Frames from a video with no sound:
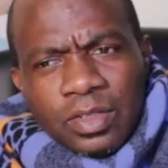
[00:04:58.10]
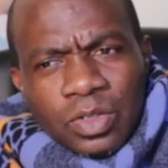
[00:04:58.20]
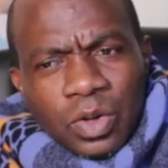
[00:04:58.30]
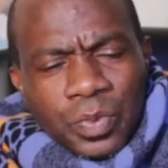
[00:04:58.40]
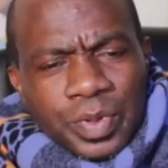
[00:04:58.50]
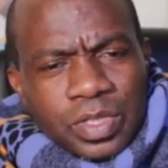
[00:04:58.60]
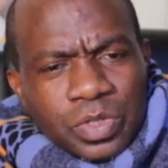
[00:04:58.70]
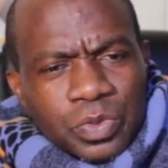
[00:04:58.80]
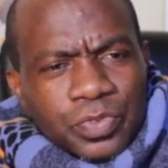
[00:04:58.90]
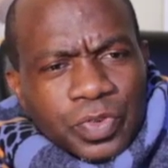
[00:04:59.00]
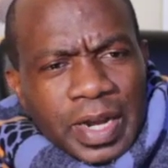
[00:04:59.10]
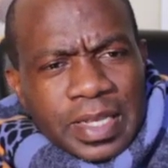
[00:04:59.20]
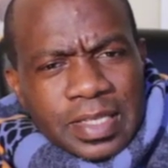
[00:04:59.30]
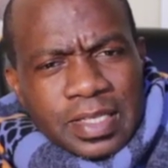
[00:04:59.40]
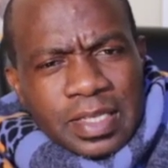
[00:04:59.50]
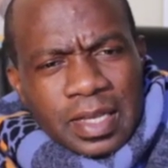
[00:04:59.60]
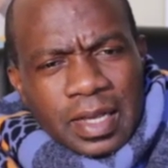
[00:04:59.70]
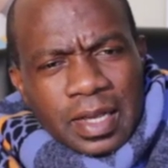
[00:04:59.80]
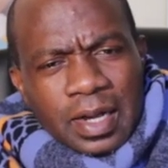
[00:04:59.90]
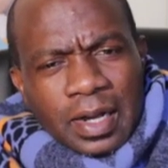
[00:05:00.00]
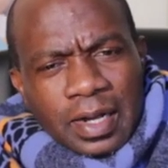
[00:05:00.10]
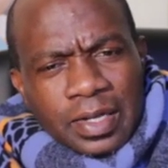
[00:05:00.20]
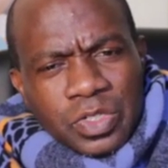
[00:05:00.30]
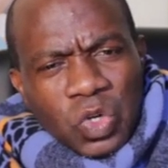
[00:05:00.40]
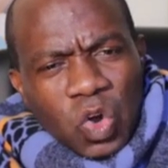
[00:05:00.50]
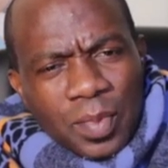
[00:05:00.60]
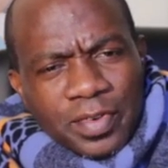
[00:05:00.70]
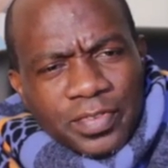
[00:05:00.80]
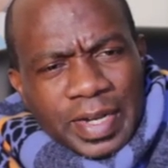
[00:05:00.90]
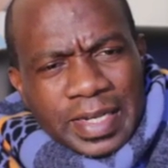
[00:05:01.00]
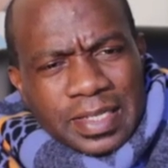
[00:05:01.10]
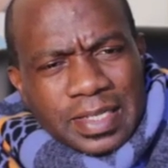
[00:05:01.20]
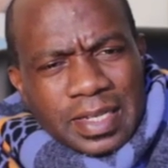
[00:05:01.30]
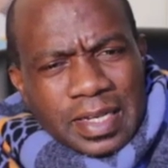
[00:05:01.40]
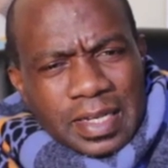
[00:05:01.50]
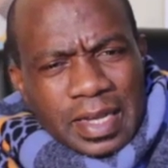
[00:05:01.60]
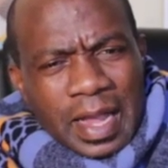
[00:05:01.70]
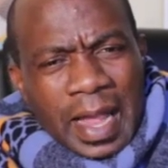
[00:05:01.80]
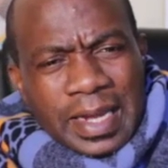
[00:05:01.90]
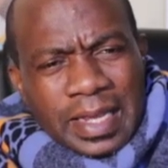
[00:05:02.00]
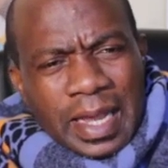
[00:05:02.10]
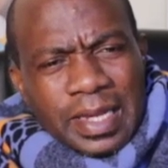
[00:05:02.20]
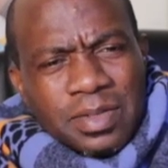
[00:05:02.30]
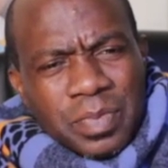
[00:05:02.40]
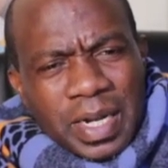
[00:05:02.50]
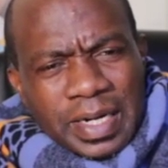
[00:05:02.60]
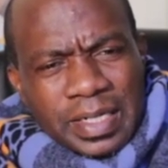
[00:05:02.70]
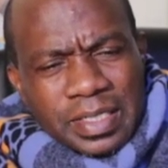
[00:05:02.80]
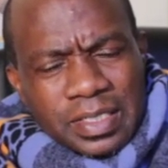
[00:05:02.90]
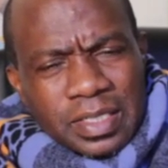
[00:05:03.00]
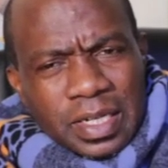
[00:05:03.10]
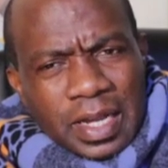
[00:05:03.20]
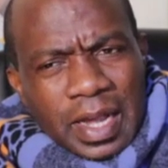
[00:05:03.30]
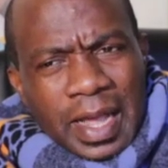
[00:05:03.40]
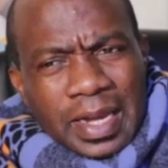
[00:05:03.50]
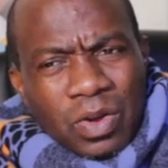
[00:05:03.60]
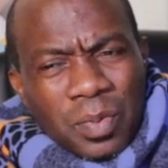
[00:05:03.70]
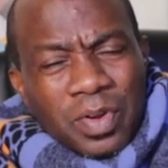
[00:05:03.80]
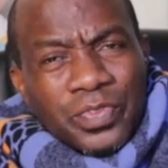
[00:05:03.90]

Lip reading: go with two friends to Home Affairs and get married, and Home